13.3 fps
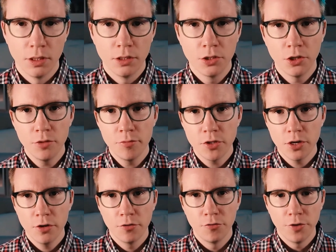In terms
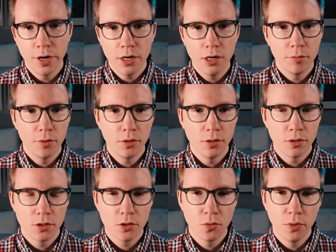of
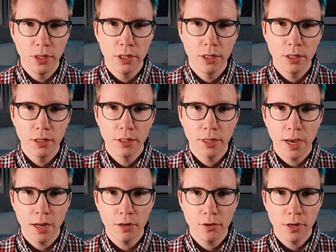variables, we can
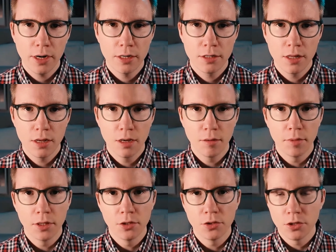categorize them
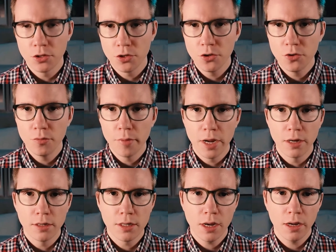into two
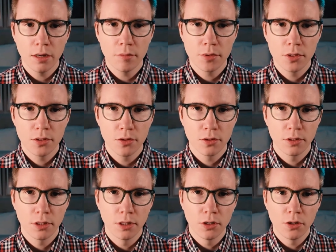main types,
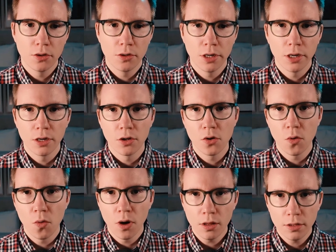including
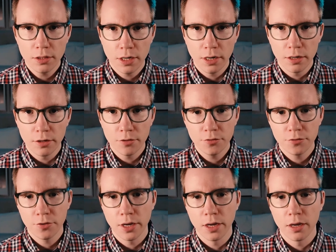
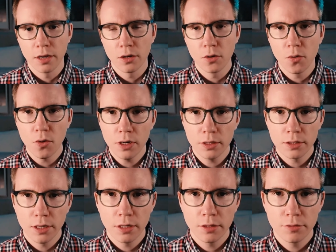qualitative and
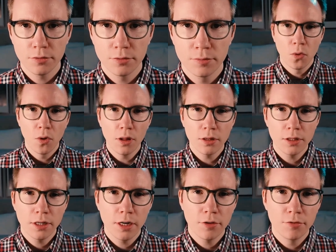quantitative.
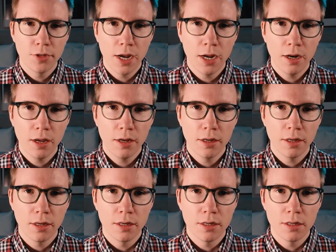Qualitative data
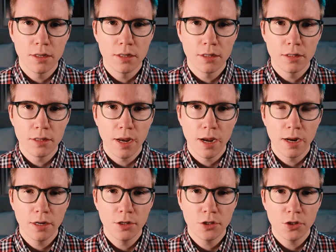is
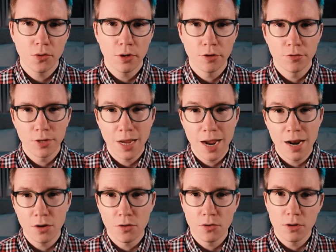any sort of
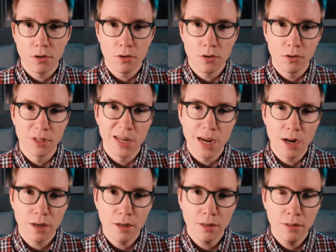categorical
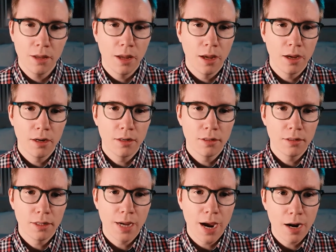data,
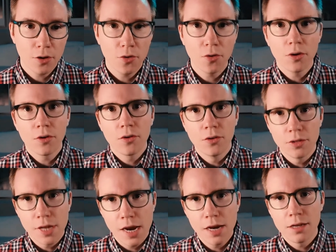and categorical
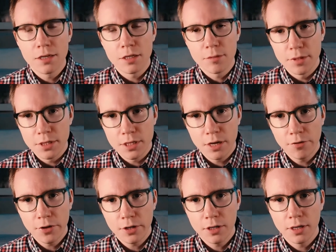data
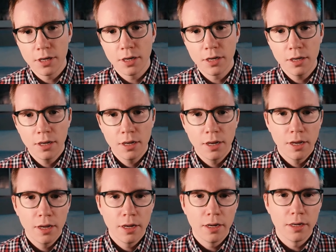specifically
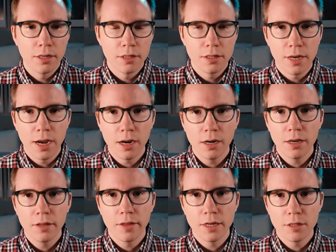is
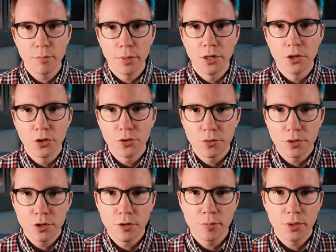data that's been
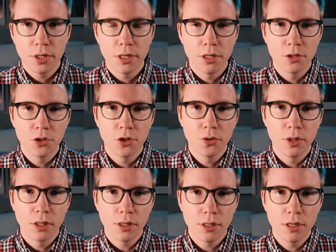grouped into
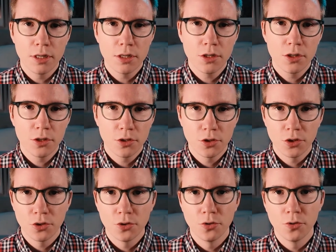at least
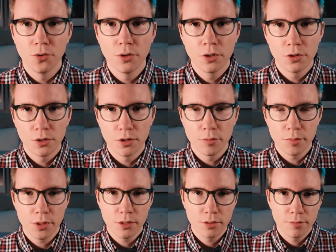two
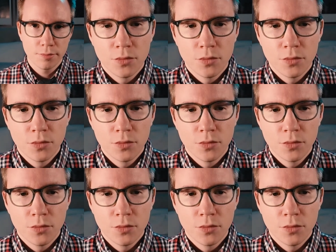groups.